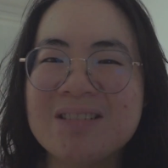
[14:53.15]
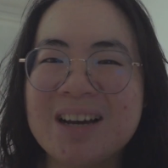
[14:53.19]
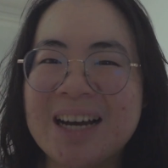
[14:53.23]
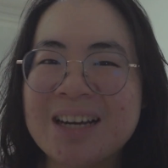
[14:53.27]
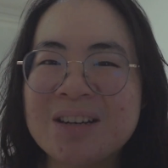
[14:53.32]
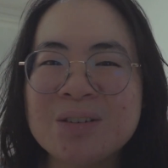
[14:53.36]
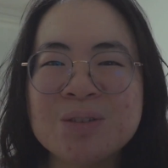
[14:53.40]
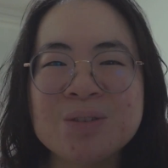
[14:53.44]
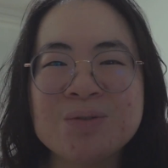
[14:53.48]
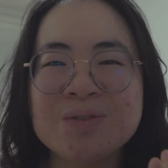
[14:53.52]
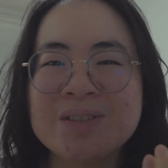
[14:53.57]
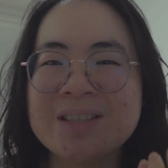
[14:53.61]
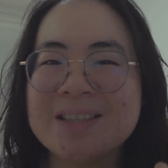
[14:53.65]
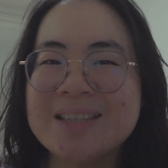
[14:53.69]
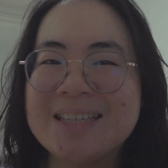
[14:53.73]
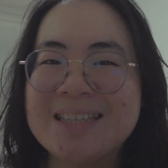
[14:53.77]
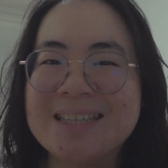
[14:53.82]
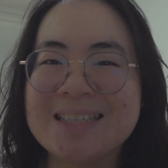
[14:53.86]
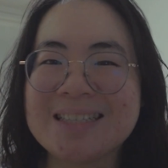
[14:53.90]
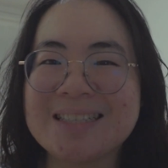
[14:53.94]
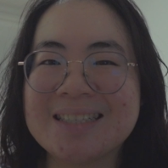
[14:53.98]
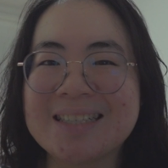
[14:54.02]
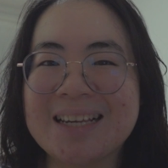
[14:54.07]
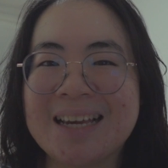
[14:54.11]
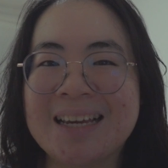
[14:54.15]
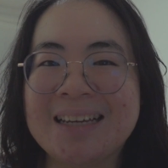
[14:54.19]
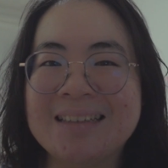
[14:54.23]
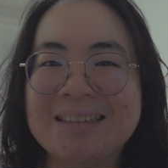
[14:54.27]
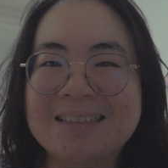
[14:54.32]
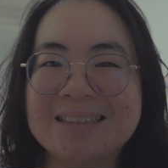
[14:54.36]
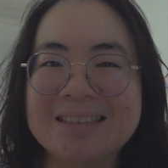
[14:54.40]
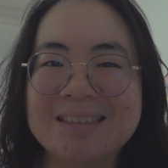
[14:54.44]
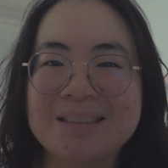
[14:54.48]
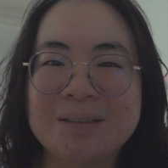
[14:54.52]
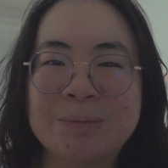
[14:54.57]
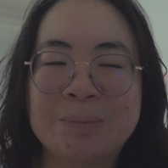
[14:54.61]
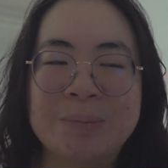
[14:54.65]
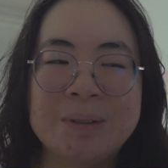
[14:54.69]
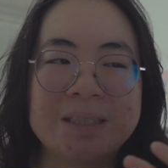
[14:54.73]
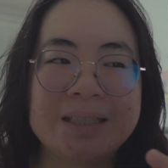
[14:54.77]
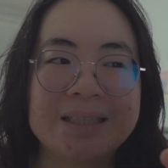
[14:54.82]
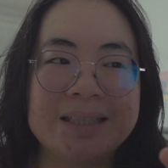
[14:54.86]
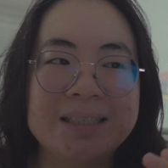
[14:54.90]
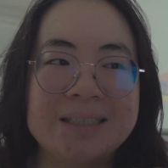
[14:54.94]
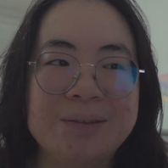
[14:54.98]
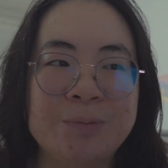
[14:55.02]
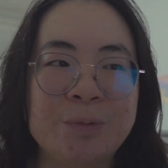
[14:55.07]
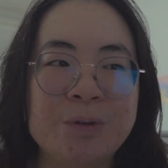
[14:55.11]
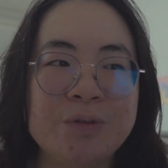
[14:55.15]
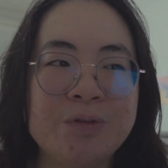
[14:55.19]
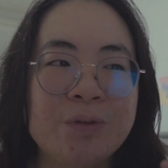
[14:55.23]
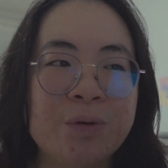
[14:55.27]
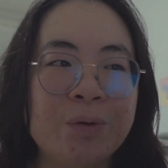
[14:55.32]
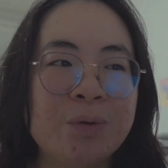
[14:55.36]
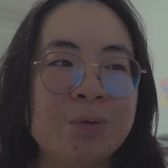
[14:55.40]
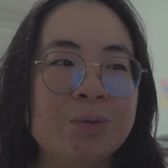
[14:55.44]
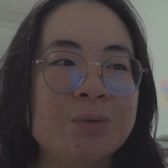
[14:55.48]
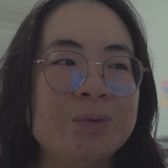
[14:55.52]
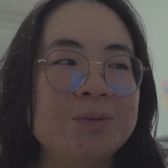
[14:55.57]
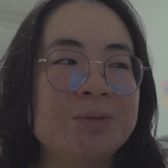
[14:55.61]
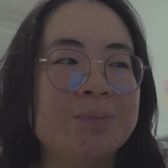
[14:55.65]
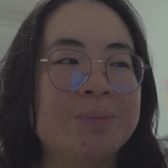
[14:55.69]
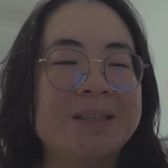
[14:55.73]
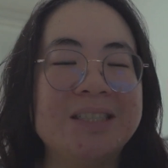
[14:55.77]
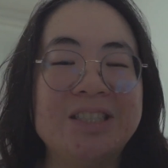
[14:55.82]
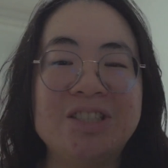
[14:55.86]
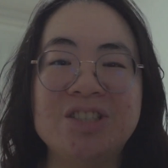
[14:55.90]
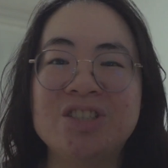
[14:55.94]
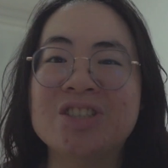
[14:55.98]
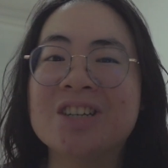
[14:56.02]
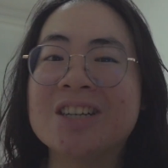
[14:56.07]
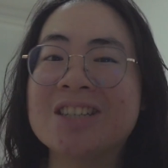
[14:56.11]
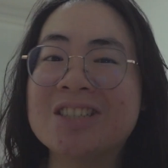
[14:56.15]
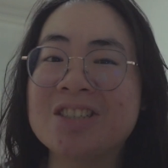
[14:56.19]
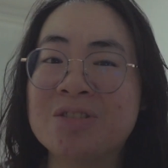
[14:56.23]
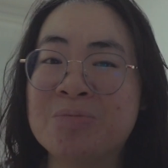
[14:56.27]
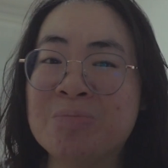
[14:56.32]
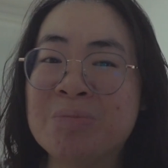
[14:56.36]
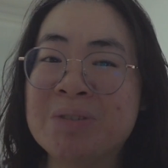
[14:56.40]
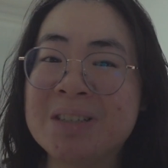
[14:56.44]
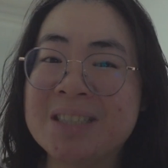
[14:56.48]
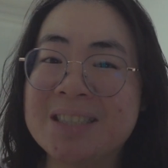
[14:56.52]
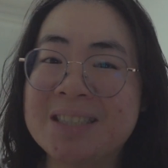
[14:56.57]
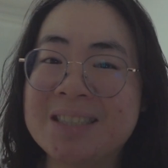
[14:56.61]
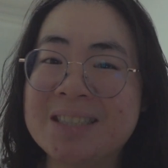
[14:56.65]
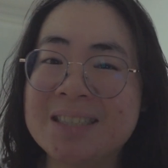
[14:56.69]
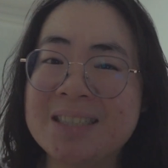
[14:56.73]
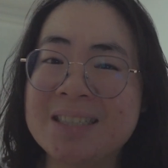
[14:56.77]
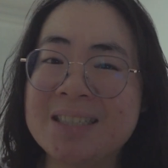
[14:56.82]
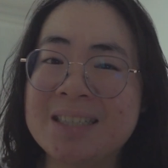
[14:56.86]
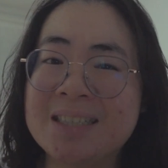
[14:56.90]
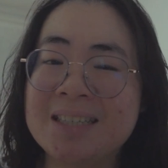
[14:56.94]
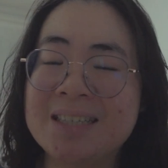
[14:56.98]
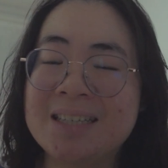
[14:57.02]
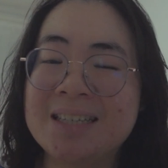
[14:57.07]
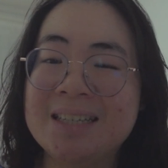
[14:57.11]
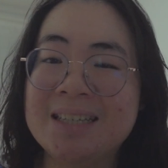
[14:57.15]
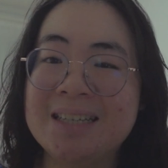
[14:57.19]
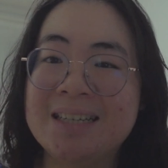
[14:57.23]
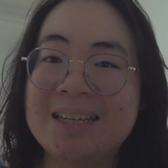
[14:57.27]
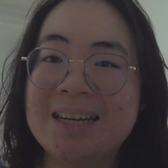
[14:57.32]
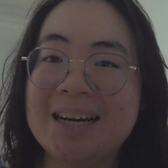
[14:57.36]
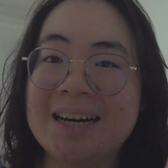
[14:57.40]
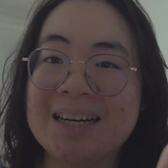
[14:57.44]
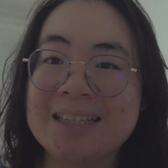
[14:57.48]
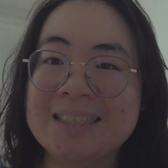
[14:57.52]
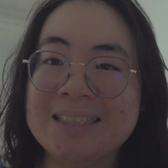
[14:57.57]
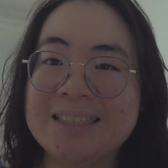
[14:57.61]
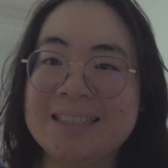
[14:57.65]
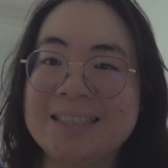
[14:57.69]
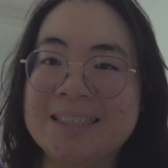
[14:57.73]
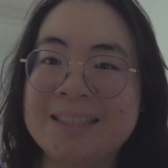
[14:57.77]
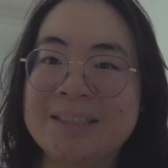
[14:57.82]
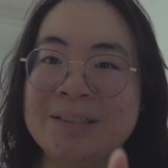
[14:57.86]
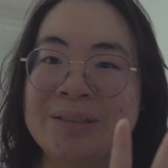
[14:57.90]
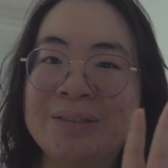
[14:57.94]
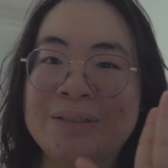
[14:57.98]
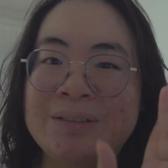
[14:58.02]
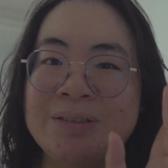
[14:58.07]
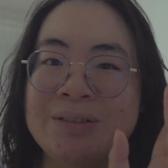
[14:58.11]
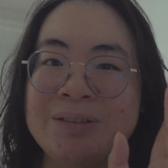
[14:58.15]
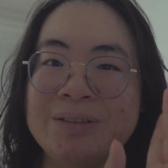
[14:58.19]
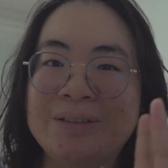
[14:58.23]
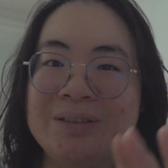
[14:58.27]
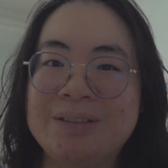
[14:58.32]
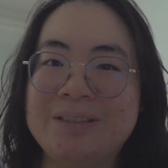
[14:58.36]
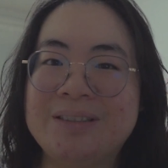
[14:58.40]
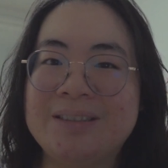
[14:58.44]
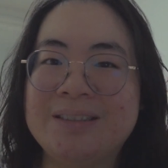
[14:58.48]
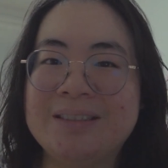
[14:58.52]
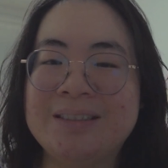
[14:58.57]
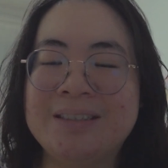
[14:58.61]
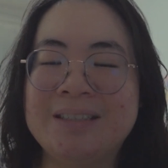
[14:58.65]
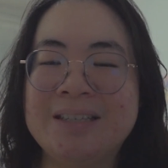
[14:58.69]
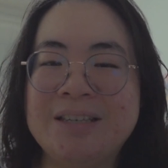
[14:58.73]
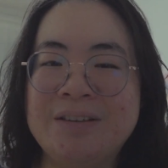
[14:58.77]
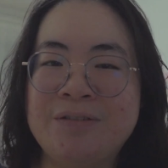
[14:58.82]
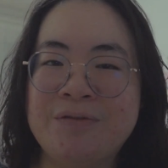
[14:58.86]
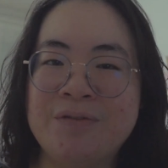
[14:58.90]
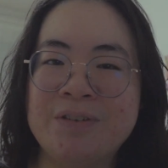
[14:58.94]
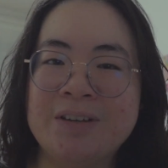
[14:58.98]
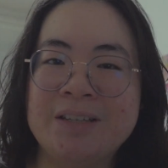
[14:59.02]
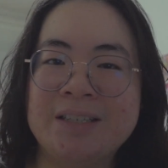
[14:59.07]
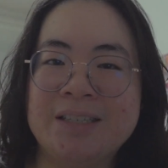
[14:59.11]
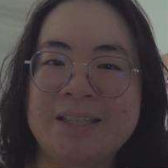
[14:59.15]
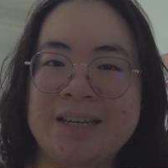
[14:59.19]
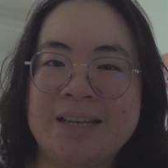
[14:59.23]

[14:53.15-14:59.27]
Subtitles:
I don't even think it's anger, but like withhold my judgment until the event